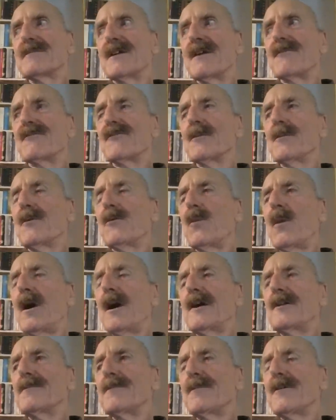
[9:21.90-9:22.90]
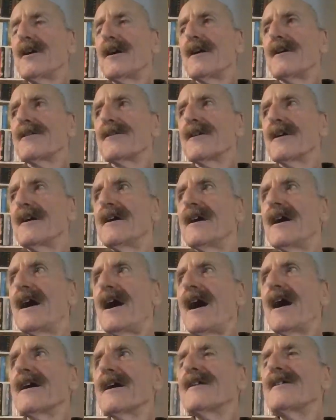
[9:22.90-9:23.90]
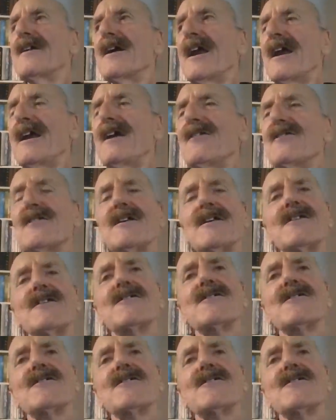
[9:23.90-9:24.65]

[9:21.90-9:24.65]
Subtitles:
give them a wide berth. I can easily